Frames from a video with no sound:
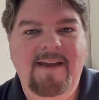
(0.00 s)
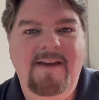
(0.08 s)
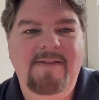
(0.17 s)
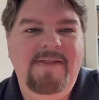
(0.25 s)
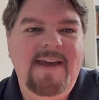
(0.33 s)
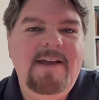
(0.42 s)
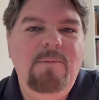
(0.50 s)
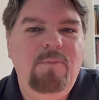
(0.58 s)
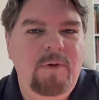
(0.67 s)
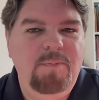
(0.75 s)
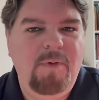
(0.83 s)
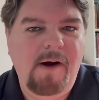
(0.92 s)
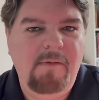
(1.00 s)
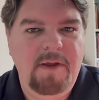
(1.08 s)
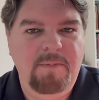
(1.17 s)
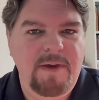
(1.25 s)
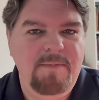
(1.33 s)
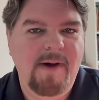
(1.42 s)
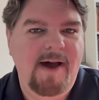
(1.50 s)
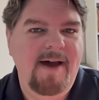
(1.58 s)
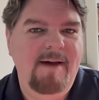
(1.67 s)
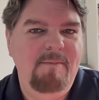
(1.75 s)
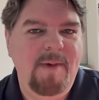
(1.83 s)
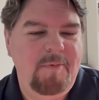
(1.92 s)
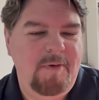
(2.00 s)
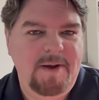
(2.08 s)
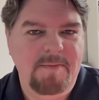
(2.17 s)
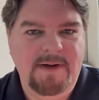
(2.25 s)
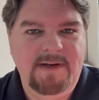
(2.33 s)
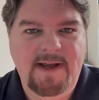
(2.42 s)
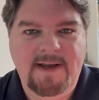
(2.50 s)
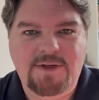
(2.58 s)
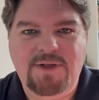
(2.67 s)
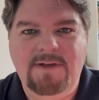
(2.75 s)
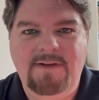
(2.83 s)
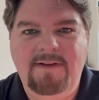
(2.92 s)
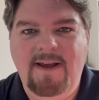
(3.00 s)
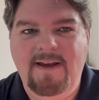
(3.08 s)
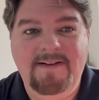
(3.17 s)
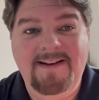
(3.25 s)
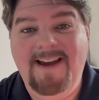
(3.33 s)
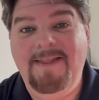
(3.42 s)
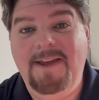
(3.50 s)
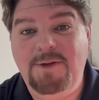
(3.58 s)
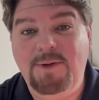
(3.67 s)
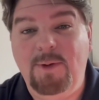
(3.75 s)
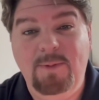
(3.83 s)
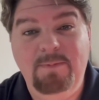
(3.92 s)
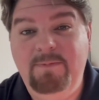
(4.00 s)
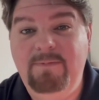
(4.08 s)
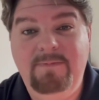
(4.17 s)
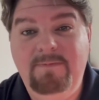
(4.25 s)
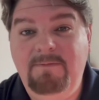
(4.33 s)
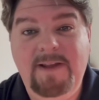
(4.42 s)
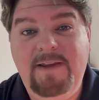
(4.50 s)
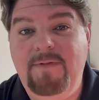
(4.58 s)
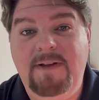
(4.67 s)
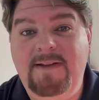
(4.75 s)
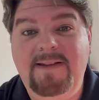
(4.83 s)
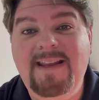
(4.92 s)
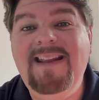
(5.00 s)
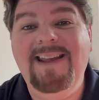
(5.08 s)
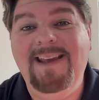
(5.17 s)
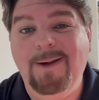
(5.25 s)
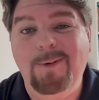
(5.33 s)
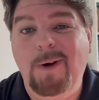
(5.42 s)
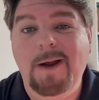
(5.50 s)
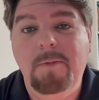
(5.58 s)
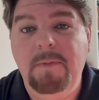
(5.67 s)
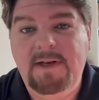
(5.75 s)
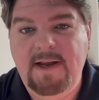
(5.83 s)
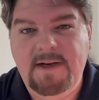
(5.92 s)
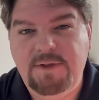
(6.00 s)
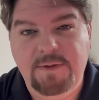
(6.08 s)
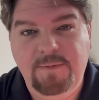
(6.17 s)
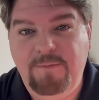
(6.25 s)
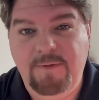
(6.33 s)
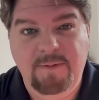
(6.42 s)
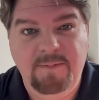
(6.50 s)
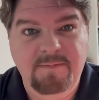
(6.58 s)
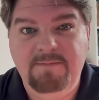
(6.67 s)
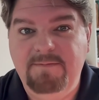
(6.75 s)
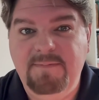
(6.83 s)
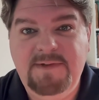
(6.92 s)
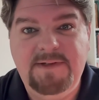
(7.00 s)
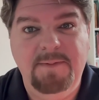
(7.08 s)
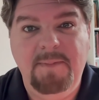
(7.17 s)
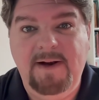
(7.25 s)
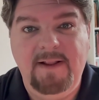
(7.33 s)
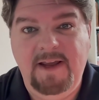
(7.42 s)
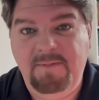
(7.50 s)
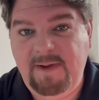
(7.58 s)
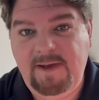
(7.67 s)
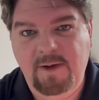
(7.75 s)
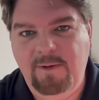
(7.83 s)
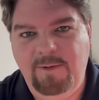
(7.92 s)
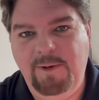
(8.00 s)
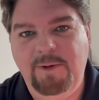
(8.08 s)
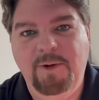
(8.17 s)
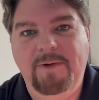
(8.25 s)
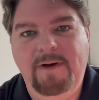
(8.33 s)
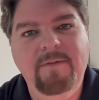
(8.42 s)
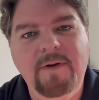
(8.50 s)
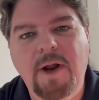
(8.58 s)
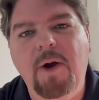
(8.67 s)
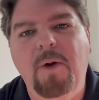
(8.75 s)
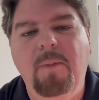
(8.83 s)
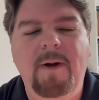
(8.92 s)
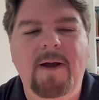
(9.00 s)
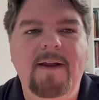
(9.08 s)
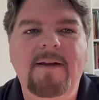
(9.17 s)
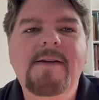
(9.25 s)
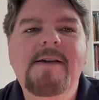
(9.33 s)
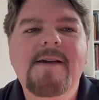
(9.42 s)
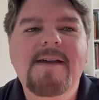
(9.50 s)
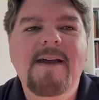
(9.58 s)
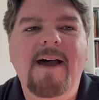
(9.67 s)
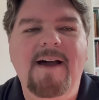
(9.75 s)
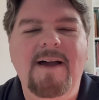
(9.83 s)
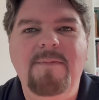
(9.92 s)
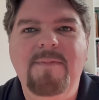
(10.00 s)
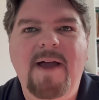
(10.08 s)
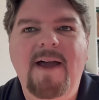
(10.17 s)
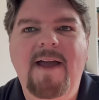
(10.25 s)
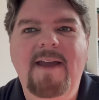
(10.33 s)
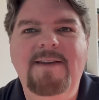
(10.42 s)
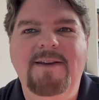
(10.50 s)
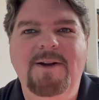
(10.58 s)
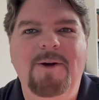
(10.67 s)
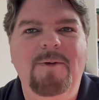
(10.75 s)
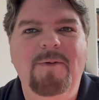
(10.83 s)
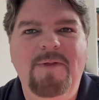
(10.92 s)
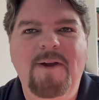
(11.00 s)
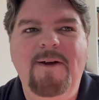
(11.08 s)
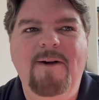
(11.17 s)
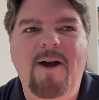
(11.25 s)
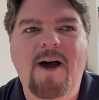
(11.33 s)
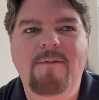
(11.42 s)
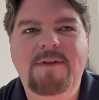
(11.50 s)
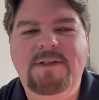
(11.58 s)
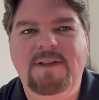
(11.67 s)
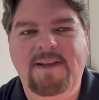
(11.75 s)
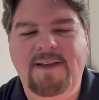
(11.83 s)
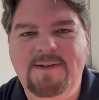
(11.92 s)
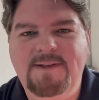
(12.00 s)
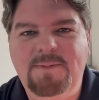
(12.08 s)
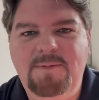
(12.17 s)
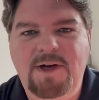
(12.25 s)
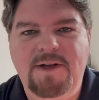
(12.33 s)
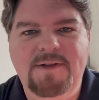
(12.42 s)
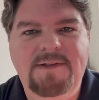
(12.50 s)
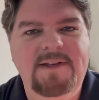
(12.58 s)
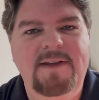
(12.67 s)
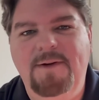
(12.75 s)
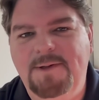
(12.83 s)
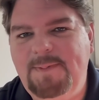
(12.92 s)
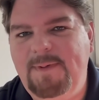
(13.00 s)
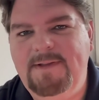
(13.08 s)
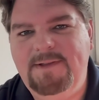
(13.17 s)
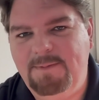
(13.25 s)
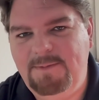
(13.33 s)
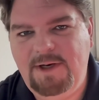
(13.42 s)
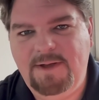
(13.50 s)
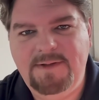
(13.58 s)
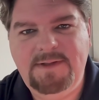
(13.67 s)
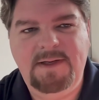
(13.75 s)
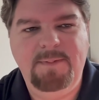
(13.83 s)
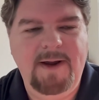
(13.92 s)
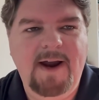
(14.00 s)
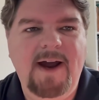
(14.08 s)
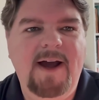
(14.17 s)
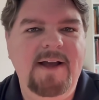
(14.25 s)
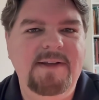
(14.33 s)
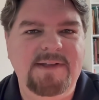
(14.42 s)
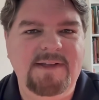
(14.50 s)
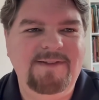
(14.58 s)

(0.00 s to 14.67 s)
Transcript: that would probably be my recommendation. Not that you're even needing a recommendation from somebody like me who you don't even know, but there obviously is some jealousy, and there's been some jealousy because it